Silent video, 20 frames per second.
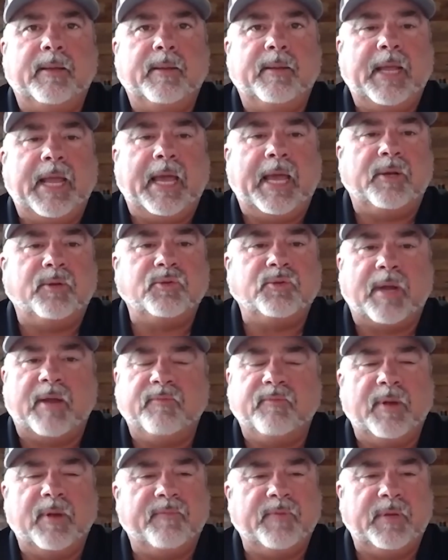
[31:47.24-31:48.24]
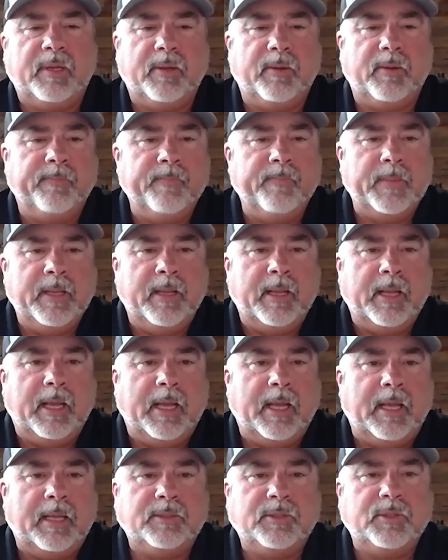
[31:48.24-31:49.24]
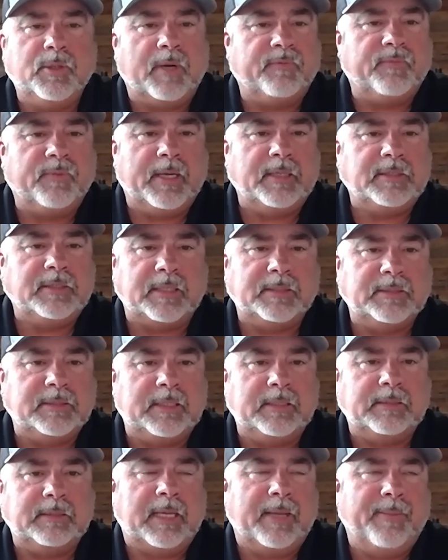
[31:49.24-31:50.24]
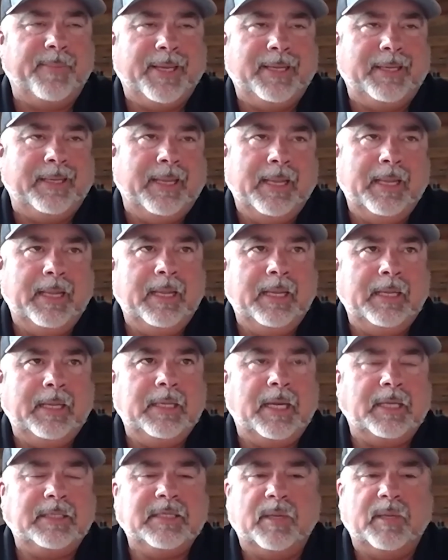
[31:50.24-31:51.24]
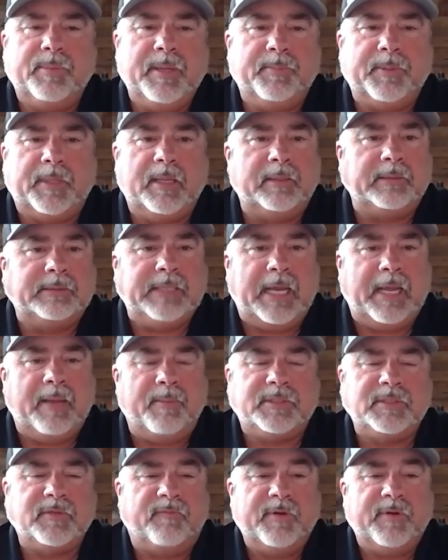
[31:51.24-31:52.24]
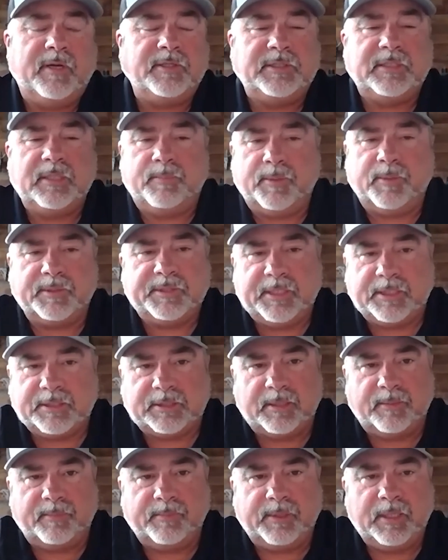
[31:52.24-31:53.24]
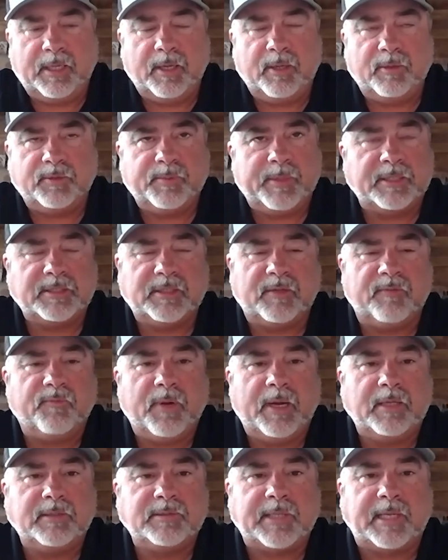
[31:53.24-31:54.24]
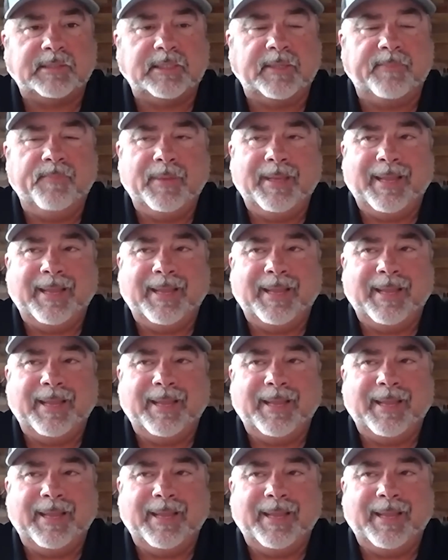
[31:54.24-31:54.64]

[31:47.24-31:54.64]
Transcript: how to drive revenue to our franchisees. I mean, I tell people all the time, it's a very simple system, especially franchising.